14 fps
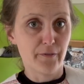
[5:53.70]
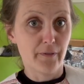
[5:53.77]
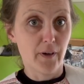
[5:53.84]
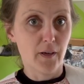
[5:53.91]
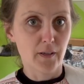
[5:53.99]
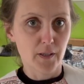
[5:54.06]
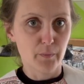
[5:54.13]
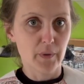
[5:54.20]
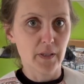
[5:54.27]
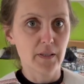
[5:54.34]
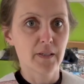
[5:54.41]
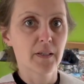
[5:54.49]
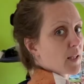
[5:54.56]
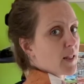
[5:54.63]
fuck, but
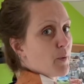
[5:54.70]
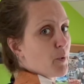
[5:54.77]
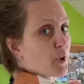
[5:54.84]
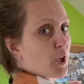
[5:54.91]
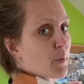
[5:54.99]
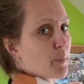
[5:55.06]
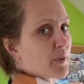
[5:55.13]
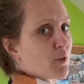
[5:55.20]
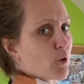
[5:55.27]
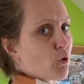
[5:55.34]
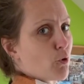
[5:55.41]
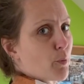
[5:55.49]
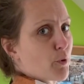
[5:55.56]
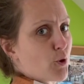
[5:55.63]
the mock-up is not
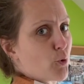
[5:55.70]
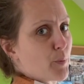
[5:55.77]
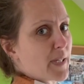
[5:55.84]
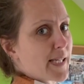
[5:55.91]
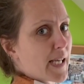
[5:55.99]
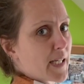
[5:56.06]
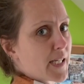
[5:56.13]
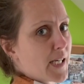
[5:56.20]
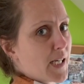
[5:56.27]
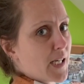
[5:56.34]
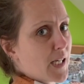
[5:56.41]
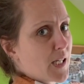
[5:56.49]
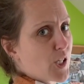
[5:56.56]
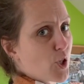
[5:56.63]
supposed to be sexy,
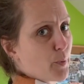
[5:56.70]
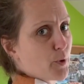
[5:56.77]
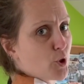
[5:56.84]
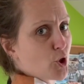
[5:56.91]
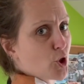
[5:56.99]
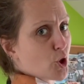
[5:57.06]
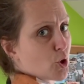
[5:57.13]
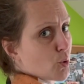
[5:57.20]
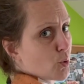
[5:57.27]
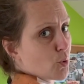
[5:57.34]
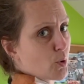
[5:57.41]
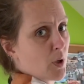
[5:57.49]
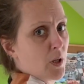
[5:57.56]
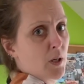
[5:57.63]
it's supposed to